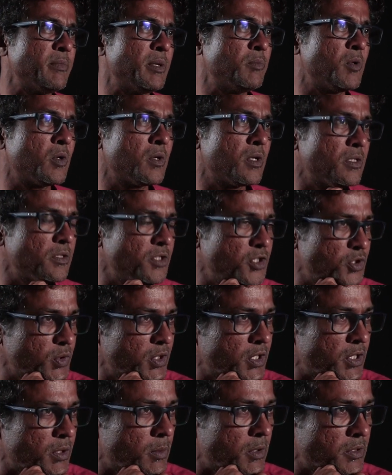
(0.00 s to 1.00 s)
I'm not
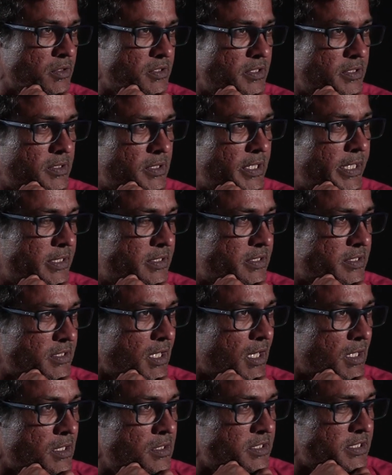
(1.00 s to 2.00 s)
sure about its
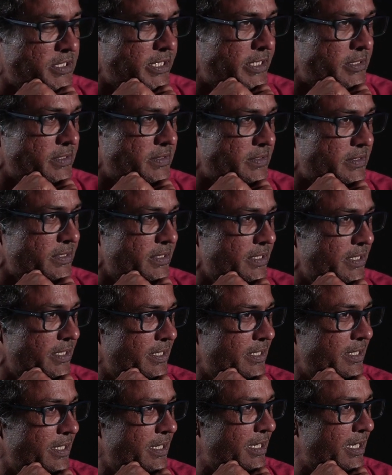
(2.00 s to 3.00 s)
current status.
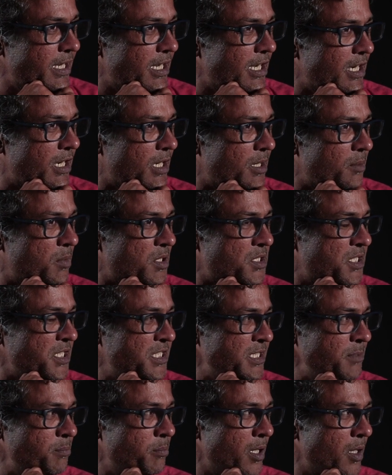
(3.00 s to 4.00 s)
But the
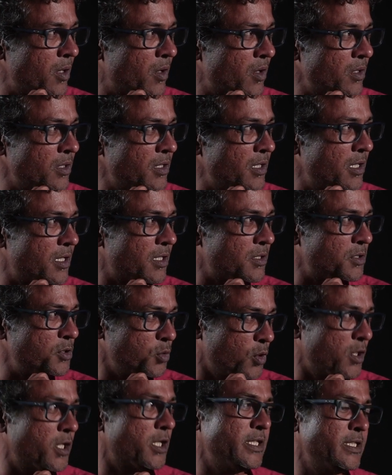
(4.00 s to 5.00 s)
jeep belonged to
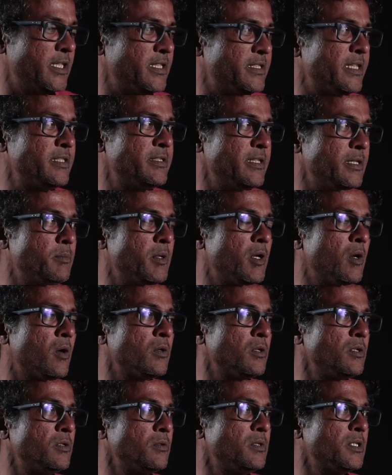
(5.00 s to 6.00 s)
her in the sense it
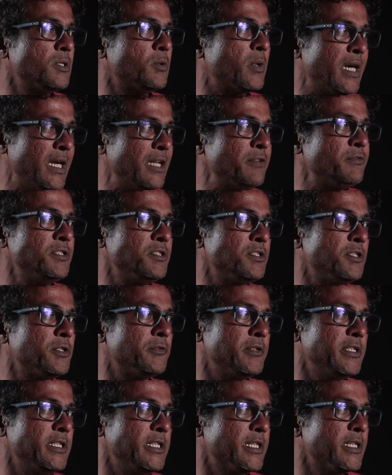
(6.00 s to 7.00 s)
belonged to the Wildlife Institute
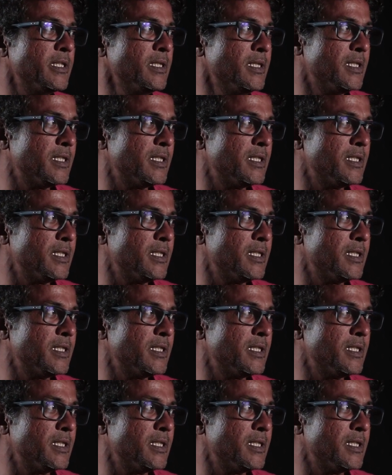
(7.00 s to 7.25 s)
of India.